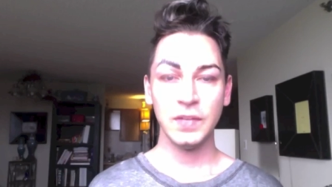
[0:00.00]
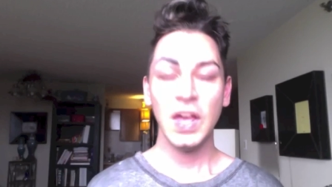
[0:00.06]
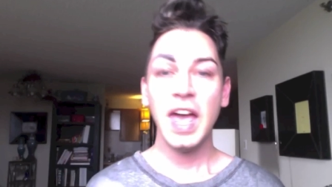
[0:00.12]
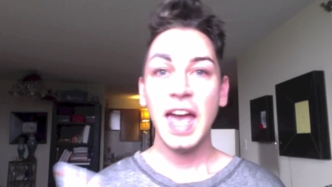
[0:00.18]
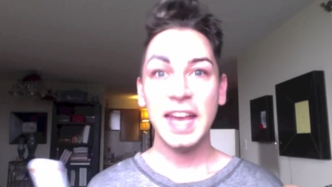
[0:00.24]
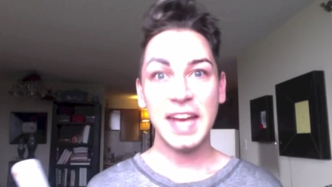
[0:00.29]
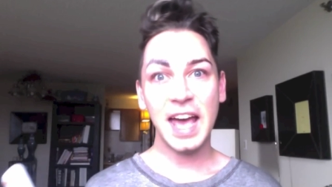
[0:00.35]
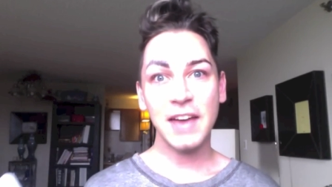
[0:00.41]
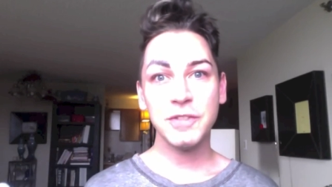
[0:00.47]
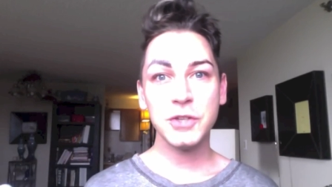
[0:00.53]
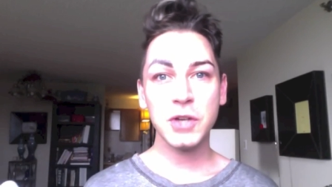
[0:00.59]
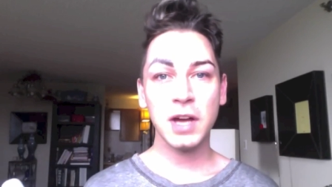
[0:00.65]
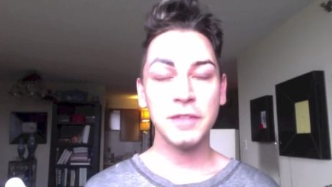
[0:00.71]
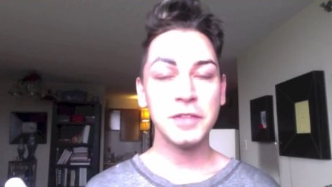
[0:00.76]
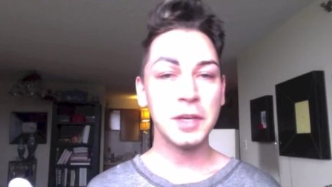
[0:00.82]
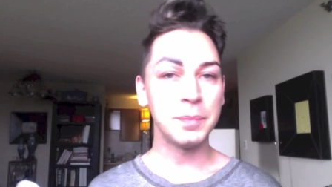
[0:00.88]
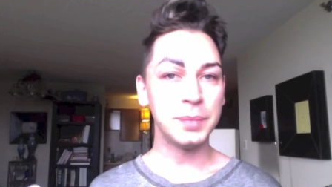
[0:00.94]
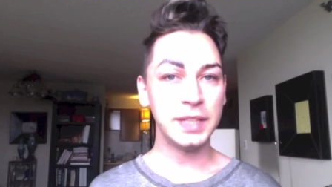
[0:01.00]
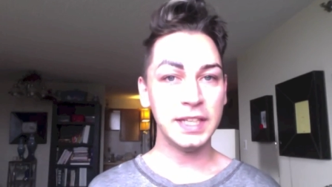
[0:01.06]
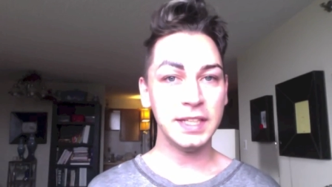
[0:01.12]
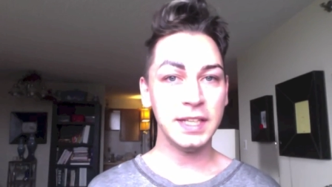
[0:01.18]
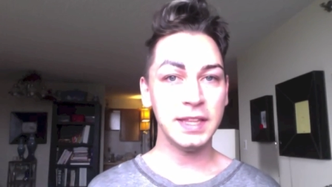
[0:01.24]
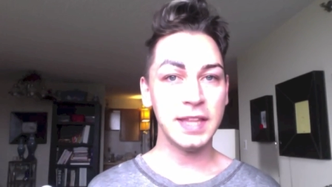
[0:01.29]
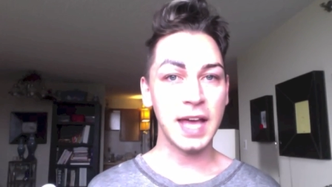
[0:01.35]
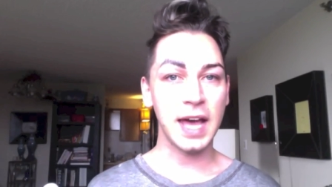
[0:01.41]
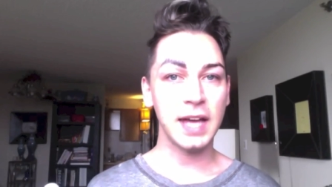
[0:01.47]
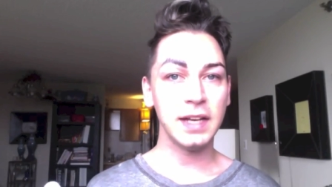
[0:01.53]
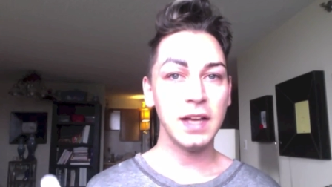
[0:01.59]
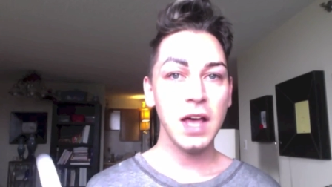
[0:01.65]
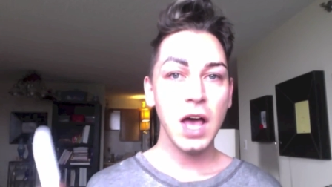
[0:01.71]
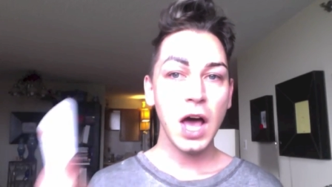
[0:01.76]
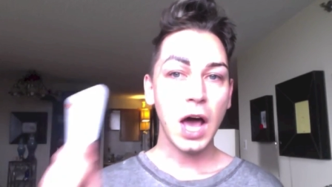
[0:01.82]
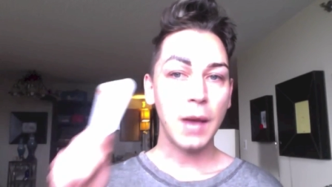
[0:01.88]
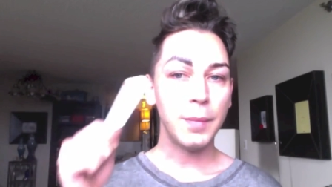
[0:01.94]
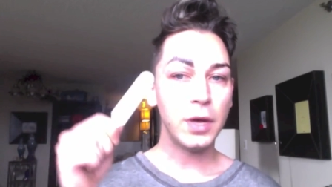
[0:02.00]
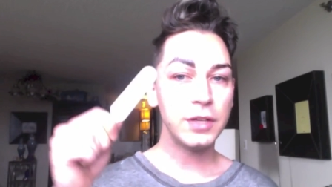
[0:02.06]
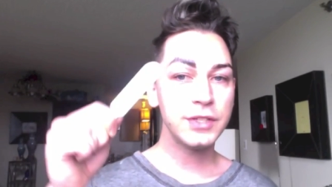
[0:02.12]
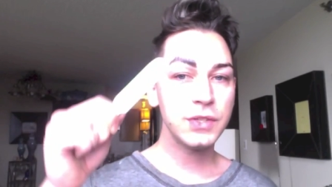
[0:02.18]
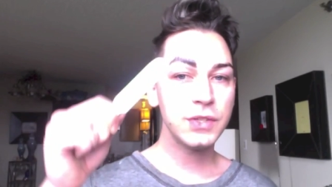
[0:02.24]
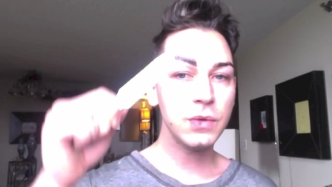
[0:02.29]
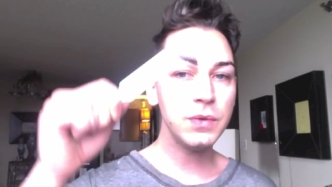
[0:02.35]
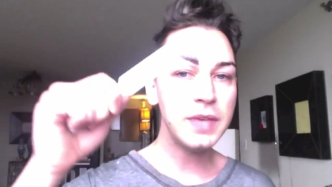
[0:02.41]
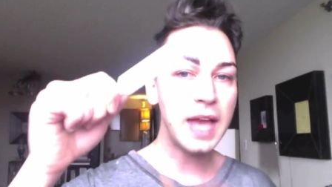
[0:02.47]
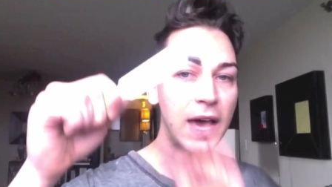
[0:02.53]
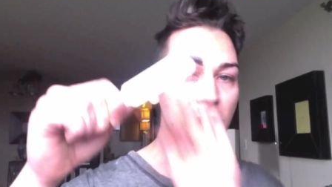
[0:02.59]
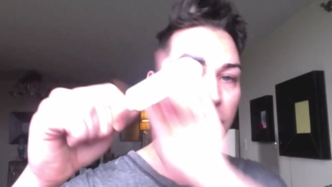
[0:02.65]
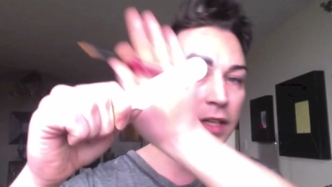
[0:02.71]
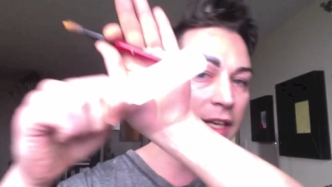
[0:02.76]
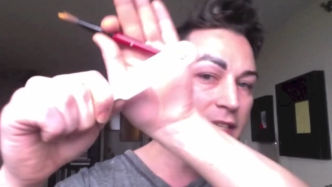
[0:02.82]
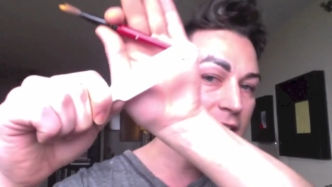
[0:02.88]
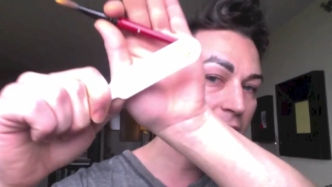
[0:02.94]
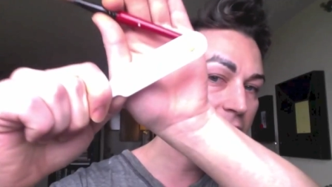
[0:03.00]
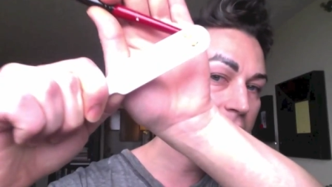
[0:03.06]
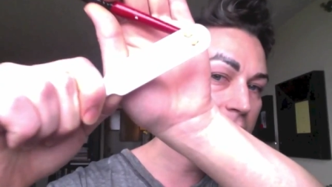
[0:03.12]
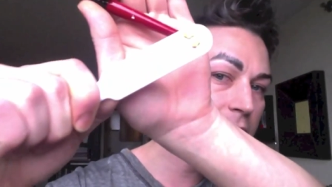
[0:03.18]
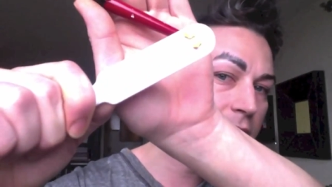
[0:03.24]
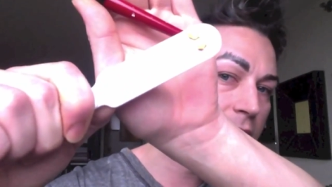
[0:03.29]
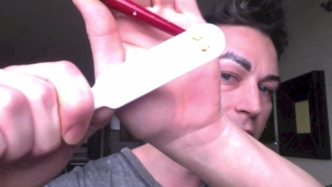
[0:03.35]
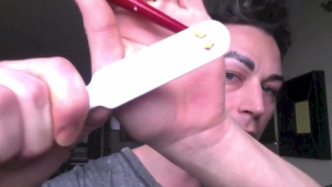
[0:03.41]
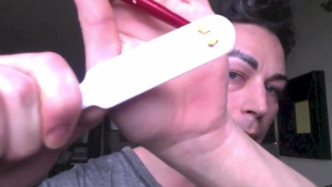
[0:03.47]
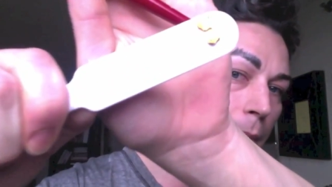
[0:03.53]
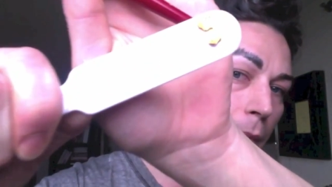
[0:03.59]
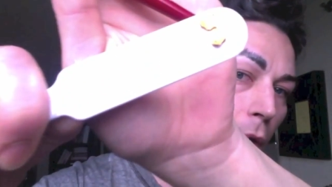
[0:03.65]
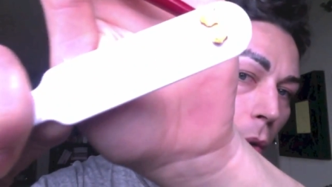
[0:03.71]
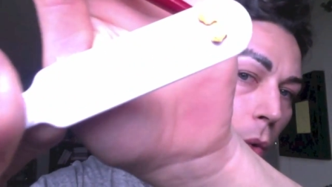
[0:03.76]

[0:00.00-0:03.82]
And after I've completed that, I'm also now going to take some